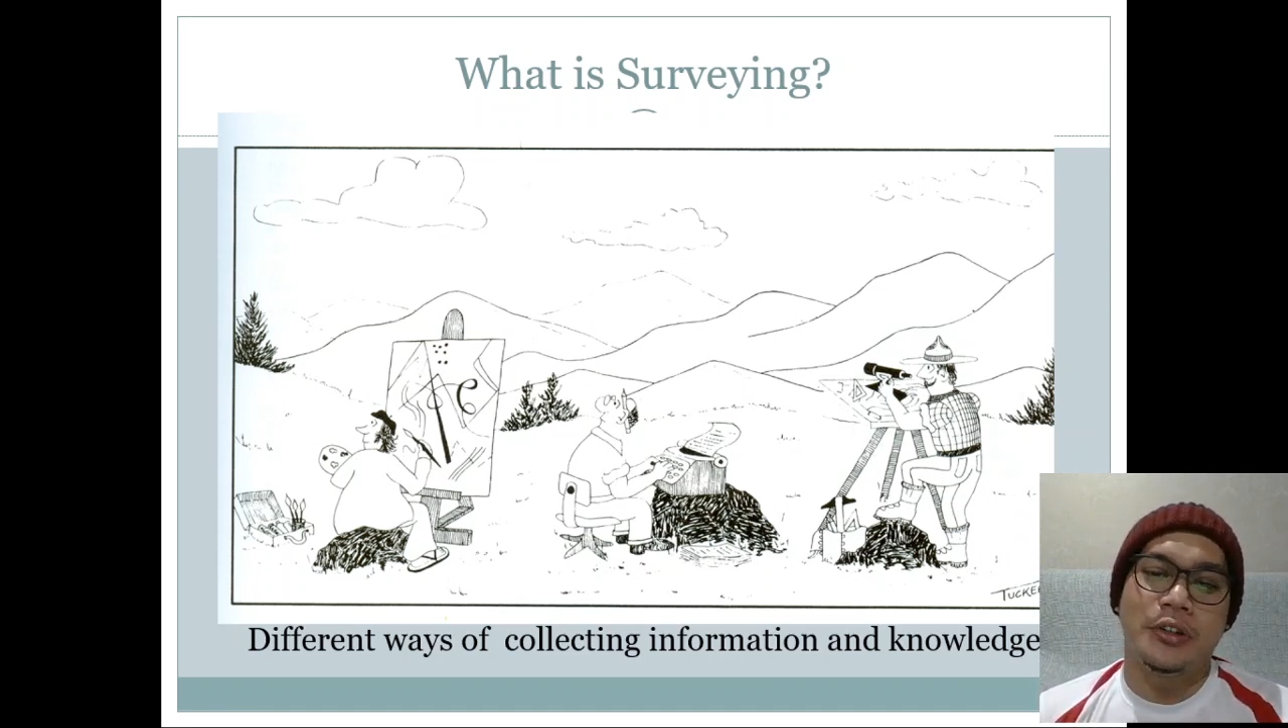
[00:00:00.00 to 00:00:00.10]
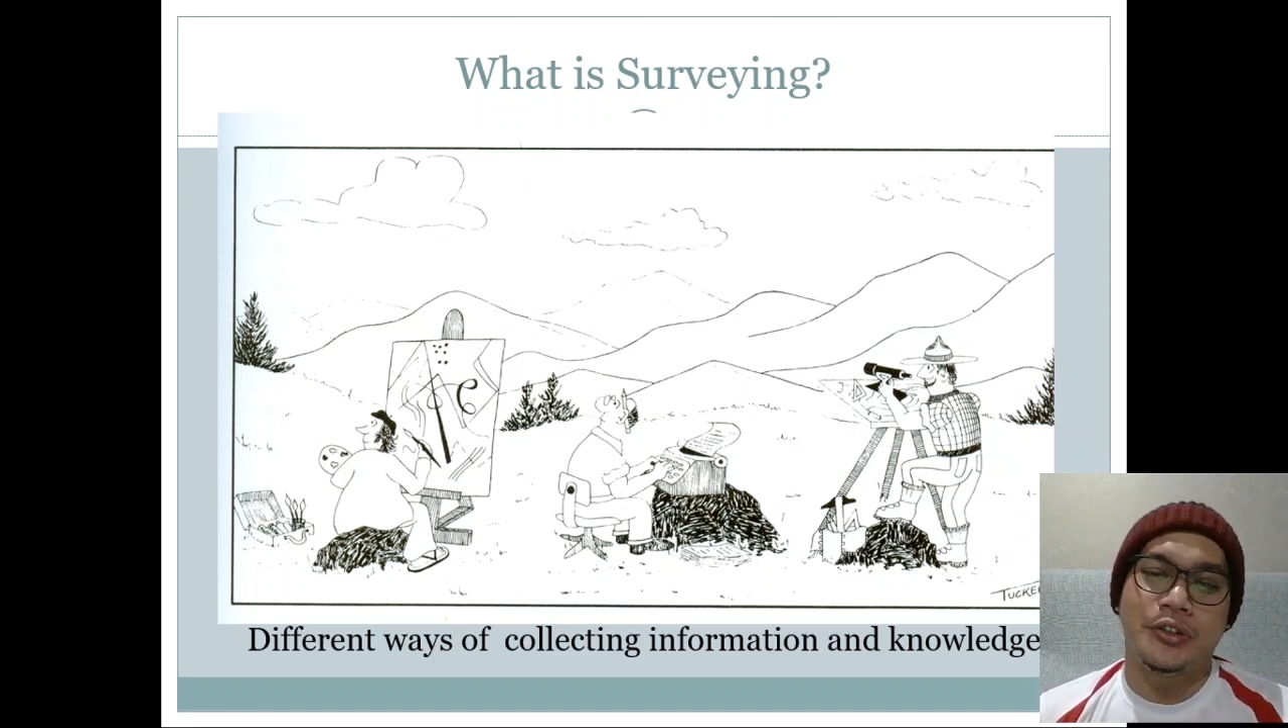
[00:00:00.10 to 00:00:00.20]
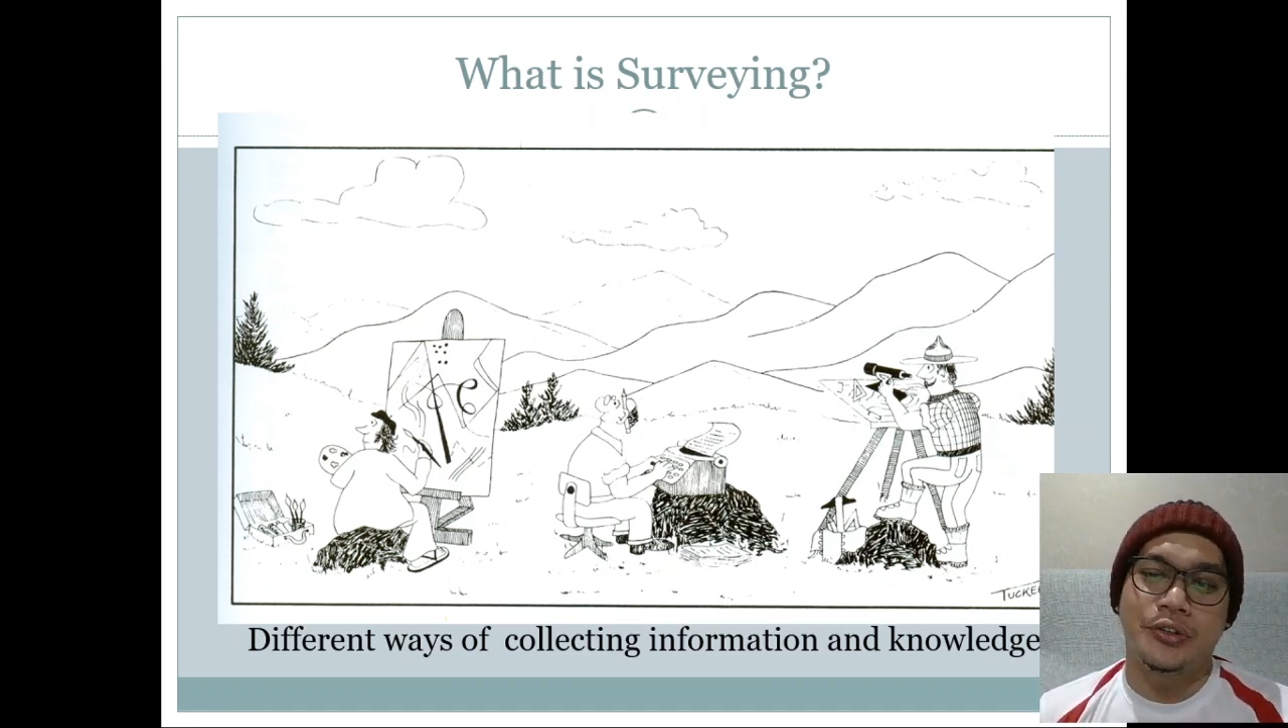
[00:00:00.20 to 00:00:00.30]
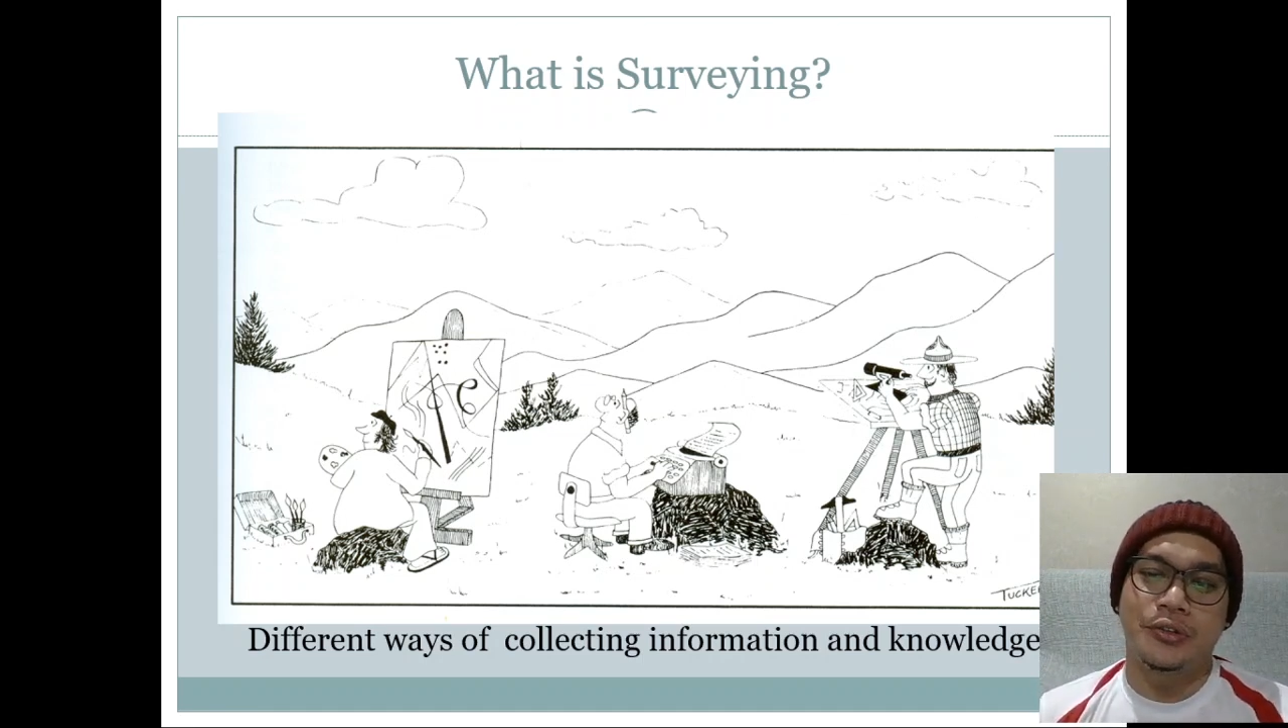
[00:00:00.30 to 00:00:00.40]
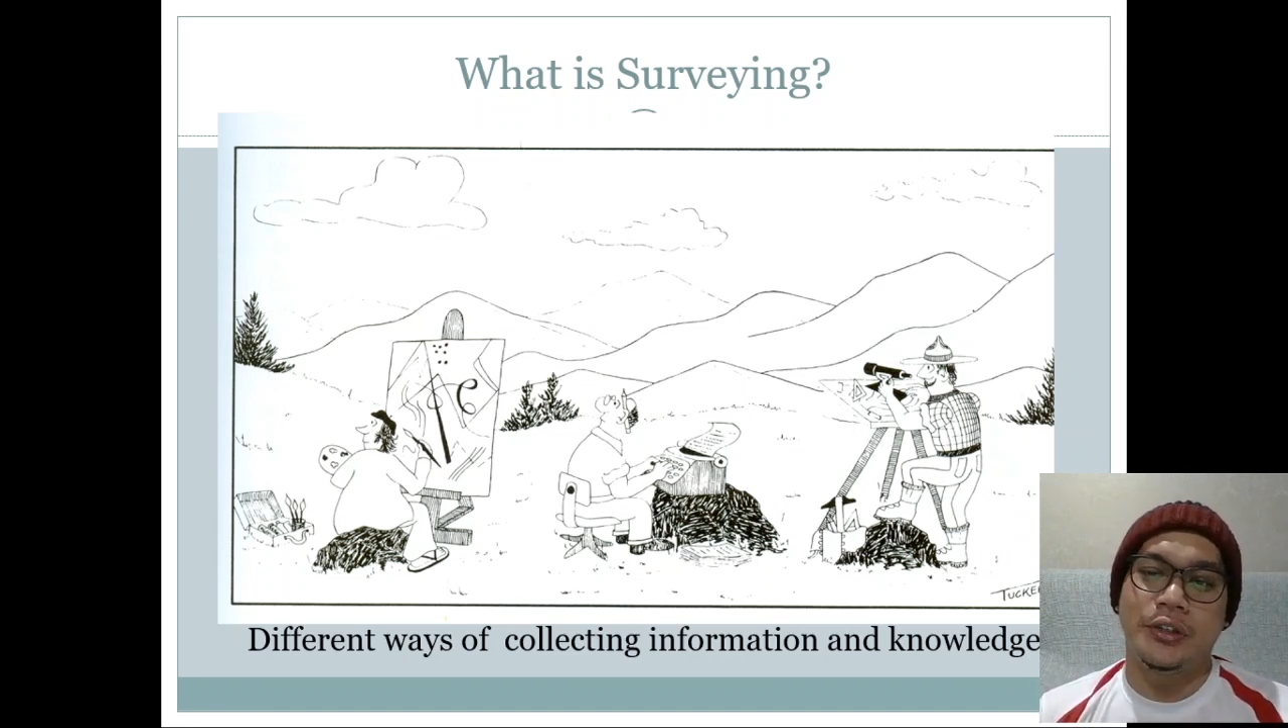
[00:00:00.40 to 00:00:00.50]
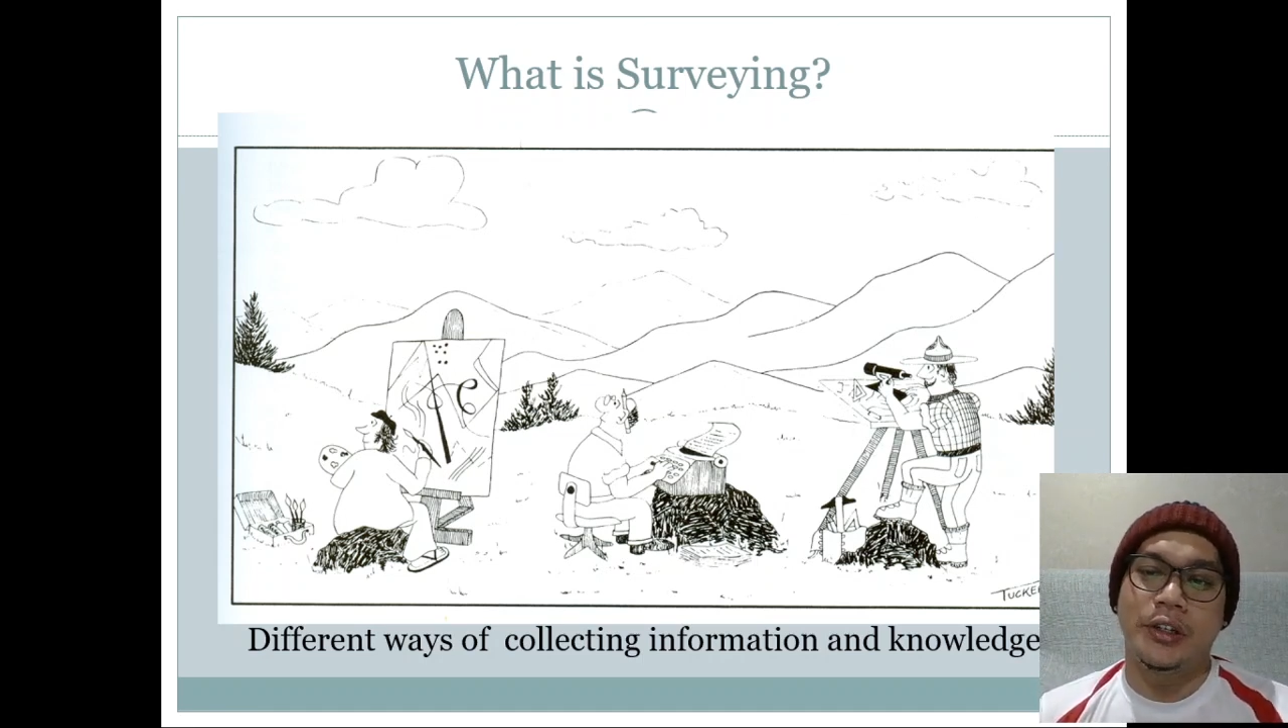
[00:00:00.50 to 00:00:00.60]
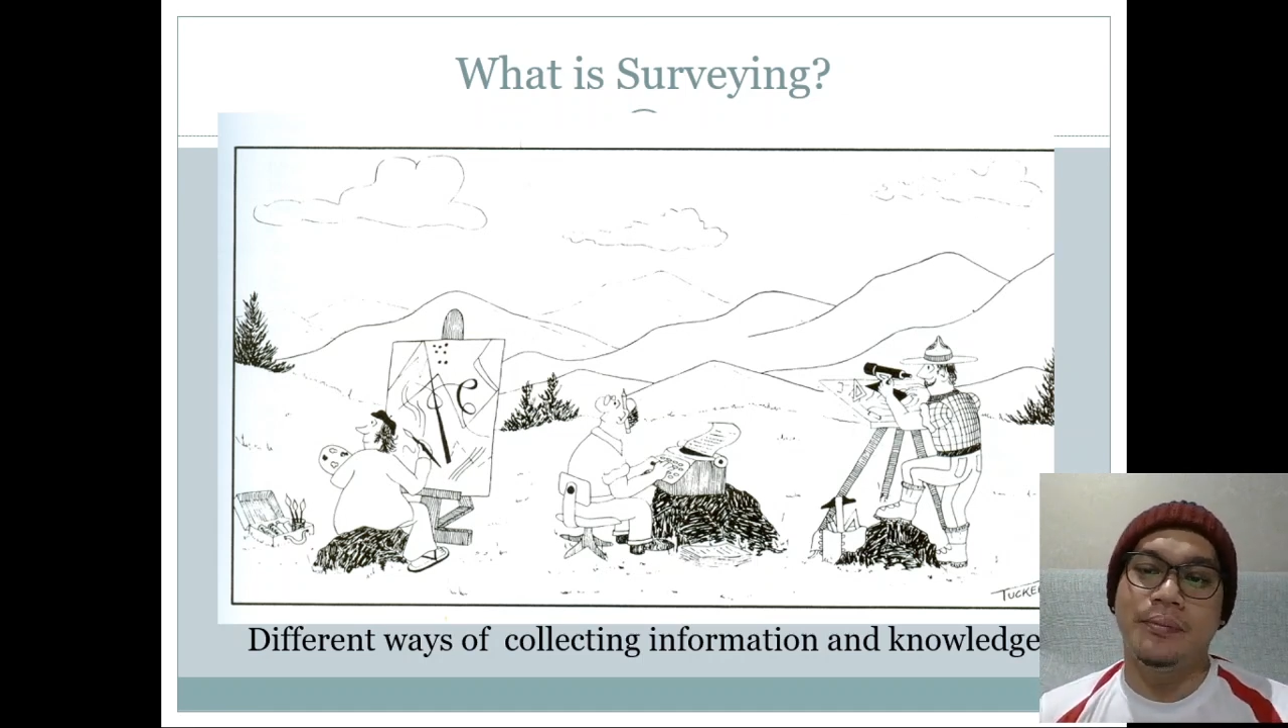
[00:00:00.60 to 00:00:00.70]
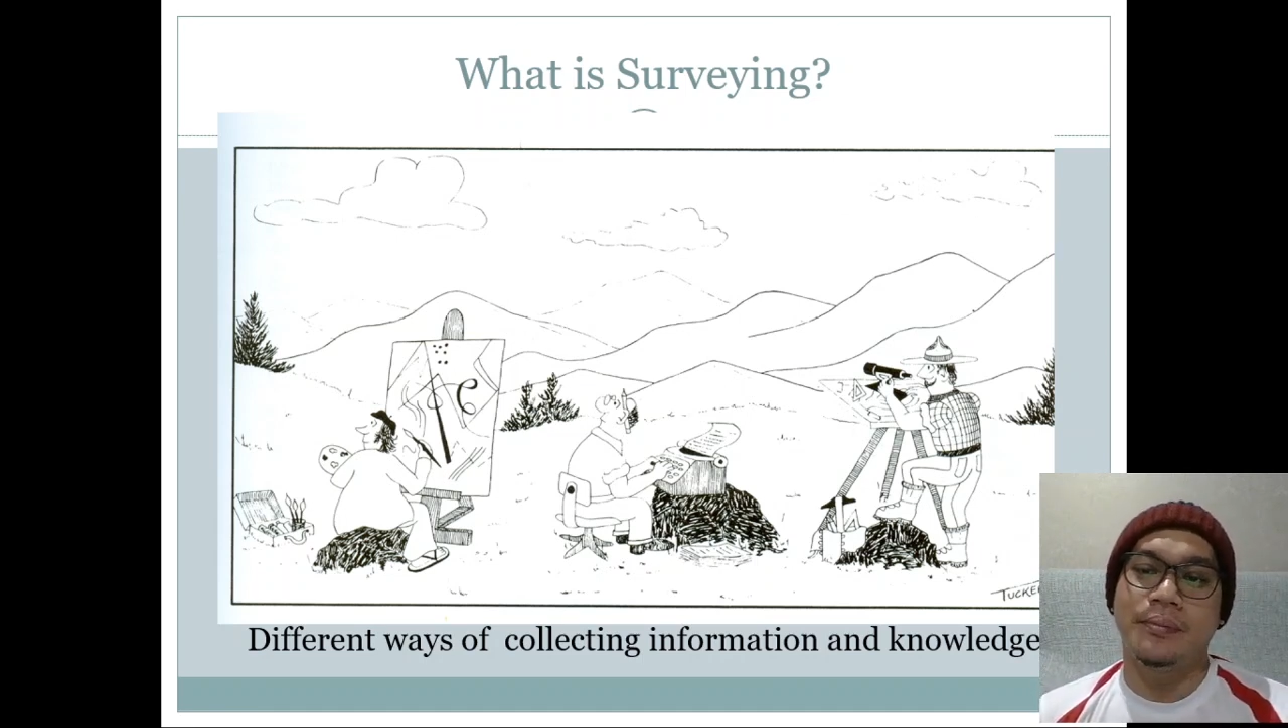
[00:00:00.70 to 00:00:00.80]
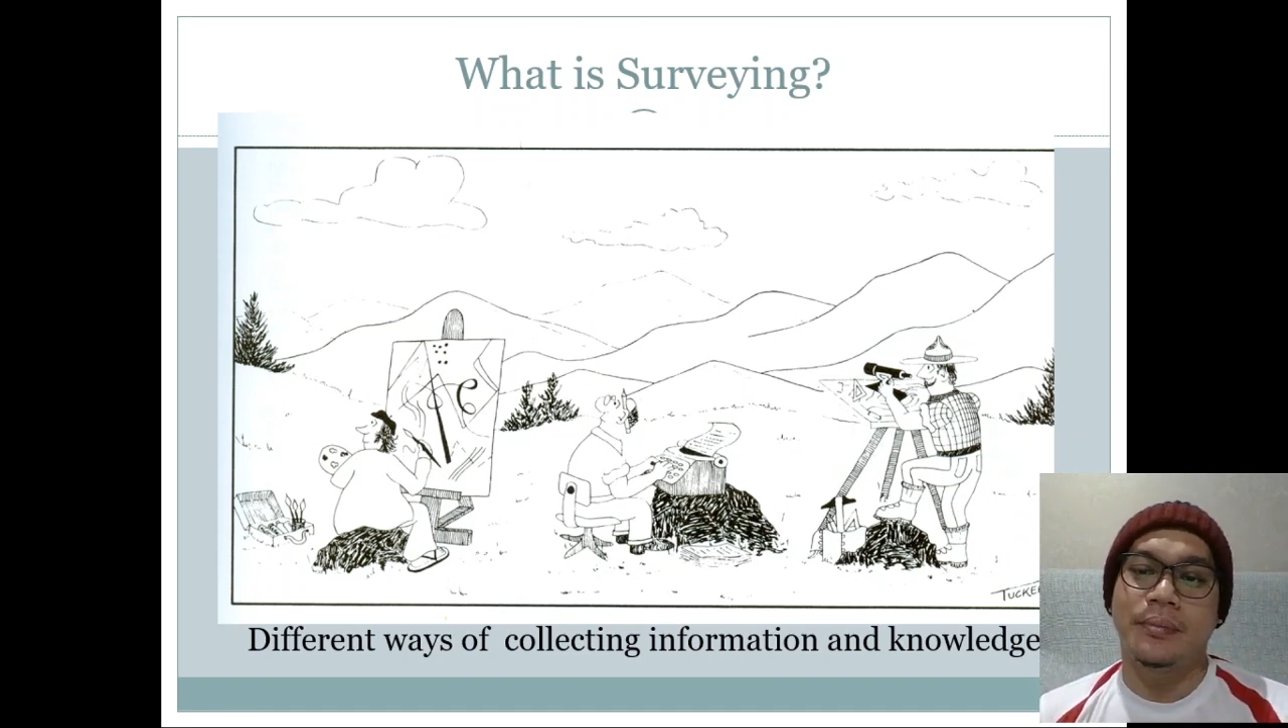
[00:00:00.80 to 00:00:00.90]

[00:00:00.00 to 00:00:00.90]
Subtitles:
through the